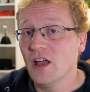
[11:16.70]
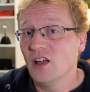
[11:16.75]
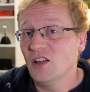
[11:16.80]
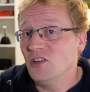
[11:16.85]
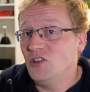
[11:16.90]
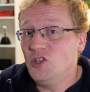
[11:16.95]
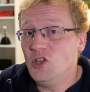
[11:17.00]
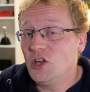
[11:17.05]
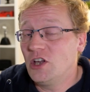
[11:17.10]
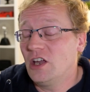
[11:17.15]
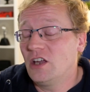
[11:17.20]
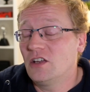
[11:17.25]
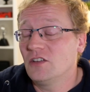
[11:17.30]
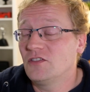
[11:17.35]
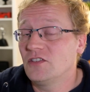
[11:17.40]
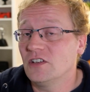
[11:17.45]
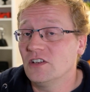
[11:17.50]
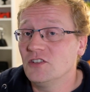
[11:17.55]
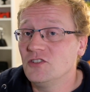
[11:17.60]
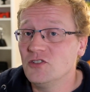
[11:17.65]
you can
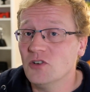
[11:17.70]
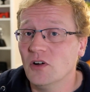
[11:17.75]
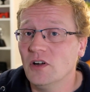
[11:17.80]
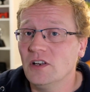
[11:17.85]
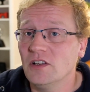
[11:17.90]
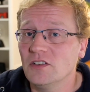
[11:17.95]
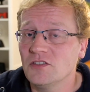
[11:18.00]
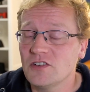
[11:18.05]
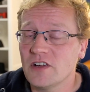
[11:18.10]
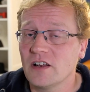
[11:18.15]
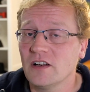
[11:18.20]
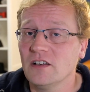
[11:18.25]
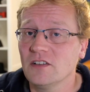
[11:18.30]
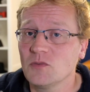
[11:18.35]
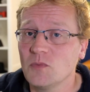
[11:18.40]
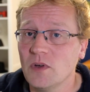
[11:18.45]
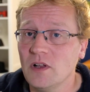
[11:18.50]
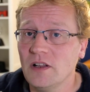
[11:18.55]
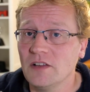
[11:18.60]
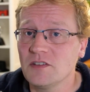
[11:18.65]
consider joining the channel
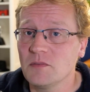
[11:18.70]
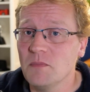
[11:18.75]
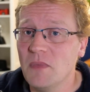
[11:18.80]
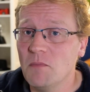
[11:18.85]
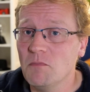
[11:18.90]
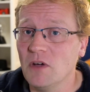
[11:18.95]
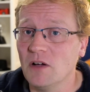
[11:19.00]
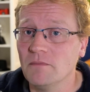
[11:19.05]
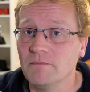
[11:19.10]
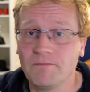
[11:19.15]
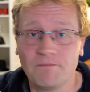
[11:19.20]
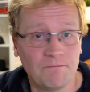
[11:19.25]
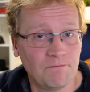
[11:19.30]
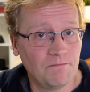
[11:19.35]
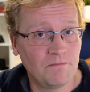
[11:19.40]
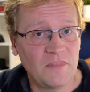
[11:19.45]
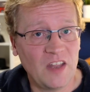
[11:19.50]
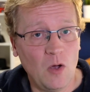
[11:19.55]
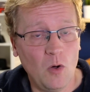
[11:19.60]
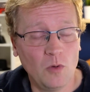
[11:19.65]
as well as a member.
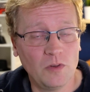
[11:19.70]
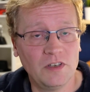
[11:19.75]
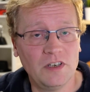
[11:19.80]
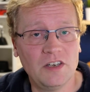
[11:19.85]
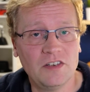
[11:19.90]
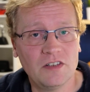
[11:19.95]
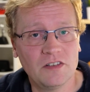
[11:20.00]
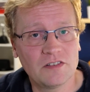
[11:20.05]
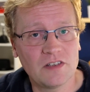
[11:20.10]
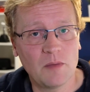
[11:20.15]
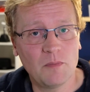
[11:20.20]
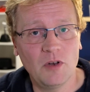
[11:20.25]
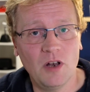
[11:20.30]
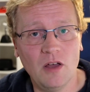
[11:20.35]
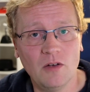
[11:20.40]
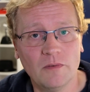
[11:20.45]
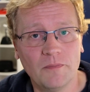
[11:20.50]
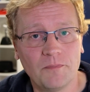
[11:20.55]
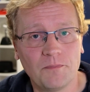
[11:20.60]
All the details are below.